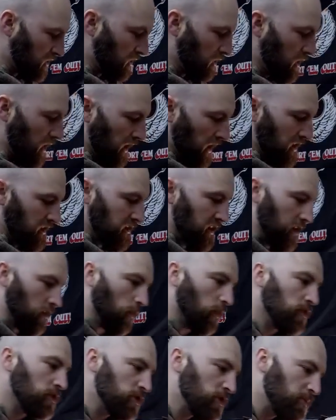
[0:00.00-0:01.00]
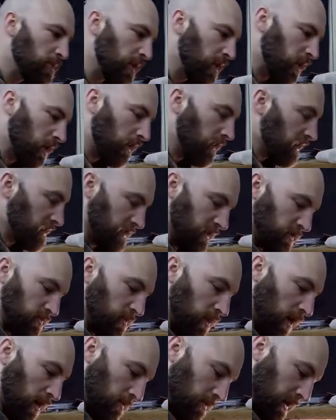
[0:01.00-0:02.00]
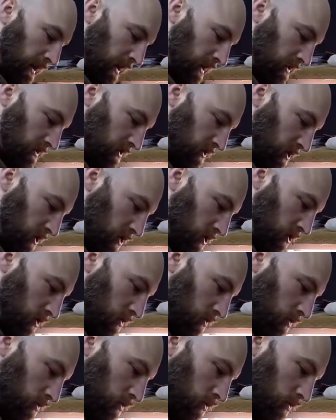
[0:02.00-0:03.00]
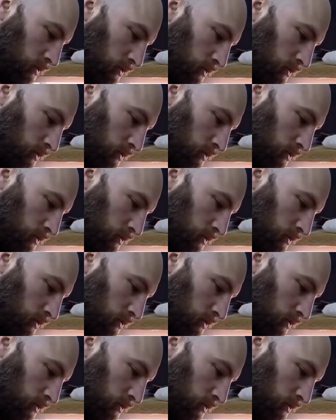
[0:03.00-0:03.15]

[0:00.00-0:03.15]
glue, like I said, once you put it on, this stuff's permanent. So